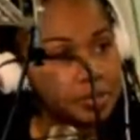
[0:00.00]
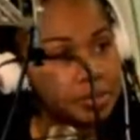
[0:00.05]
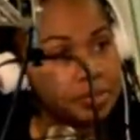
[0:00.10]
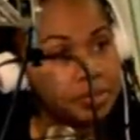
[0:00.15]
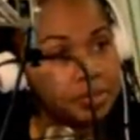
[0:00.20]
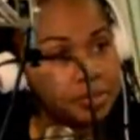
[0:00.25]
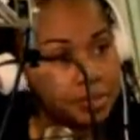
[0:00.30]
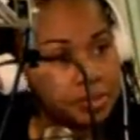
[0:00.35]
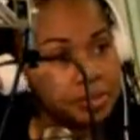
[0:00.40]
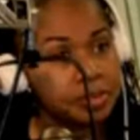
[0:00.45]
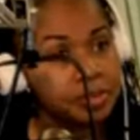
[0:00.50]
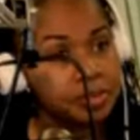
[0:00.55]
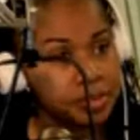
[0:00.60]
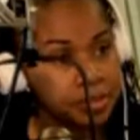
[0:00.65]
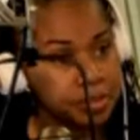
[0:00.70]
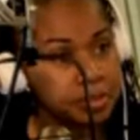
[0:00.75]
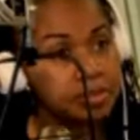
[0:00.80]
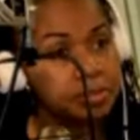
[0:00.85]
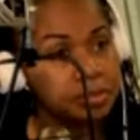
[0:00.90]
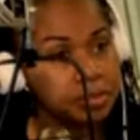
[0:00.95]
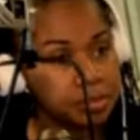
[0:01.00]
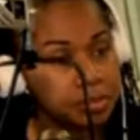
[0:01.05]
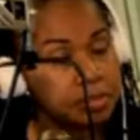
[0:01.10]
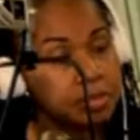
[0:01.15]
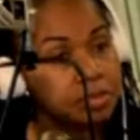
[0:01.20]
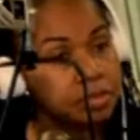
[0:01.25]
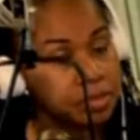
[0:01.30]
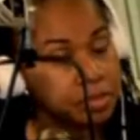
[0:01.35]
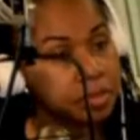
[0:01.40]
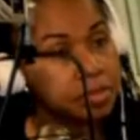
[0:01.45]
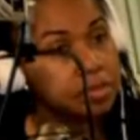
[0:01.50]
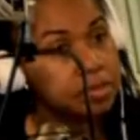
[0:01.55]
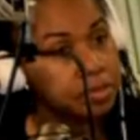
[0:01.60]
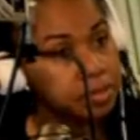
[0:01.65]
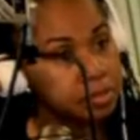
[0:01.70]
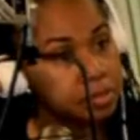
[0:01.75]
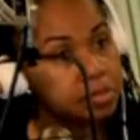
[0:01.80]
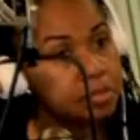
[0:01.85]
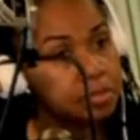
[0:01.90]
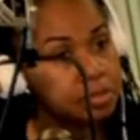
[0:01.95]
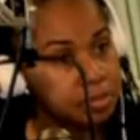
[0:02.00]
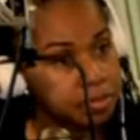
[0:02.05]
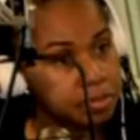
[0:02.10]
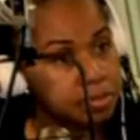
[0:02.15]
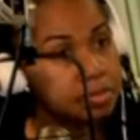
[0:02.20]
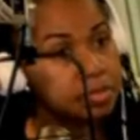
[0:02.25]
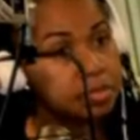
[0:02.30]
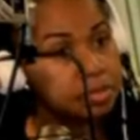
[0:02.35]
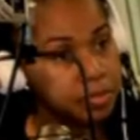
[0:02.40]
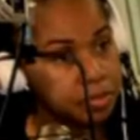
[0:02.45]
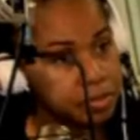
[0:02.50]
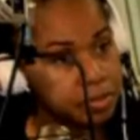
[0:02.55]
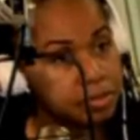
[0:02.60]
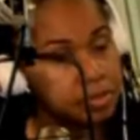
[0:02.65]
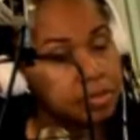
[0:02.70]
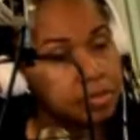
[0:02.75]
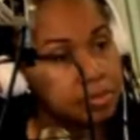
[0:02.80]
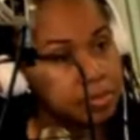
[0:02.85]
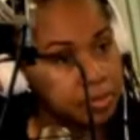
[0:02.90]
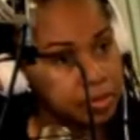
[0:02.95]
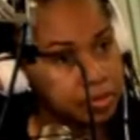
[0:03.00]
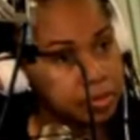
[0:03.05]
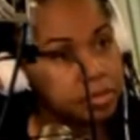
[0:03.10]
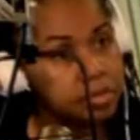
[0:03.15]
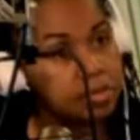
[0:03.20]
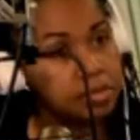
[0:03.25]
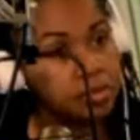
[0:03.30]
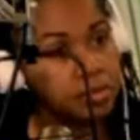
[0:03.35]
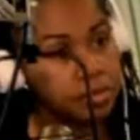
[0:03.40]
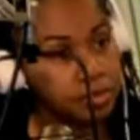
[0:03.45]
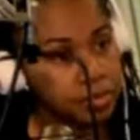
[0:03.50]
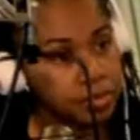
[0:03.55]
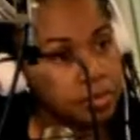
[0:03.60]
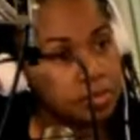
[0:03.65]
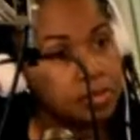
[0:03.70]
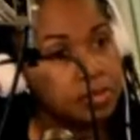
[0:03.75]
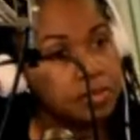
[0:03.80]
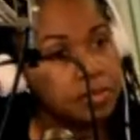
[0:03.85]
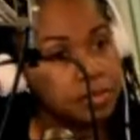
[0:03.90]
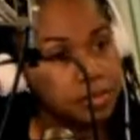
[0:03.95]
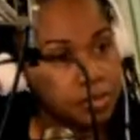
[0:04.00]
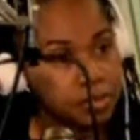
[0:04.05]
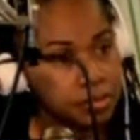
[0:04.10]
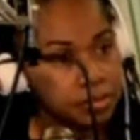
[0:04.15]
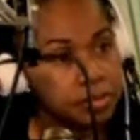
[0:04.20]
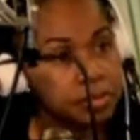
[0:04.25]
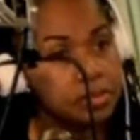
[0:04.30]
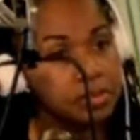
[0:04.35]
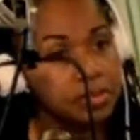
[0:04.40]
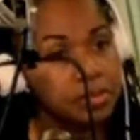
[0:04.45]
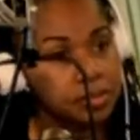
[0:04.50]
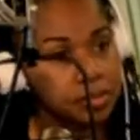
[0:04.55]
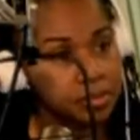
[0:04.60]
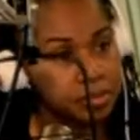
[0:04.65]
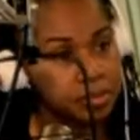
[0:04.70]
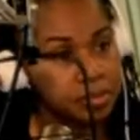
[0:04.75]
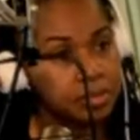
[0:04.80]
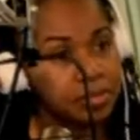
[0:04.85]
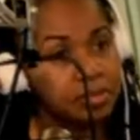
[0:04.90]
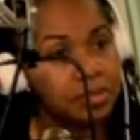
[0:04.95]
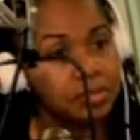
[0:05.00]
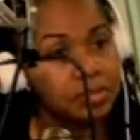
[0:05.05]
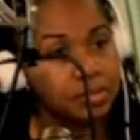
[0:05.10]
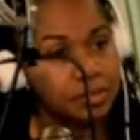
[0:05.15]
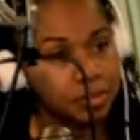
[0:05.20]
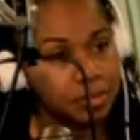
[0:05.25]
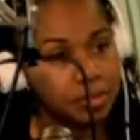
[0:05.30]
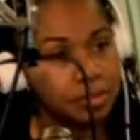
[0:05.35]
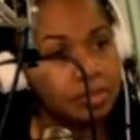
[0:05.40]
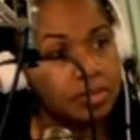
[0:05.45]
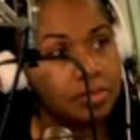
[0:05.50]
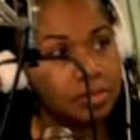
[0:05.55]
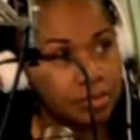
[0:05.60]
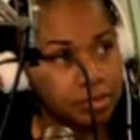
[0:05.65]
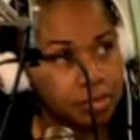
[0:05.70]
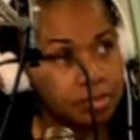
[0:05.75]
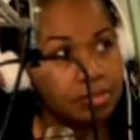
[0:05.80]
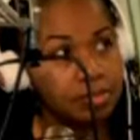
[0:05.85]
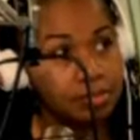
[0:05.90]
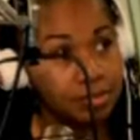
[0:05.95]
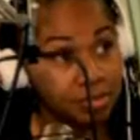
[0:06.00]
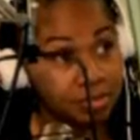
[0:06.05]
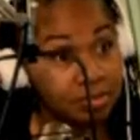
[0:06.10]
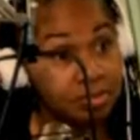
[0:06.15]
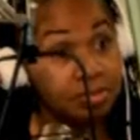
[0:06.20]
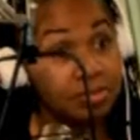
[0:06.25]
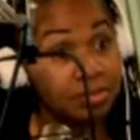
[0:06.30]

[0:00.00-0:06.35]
fair, and it's not comfortable to be Black and live in Florida right about now.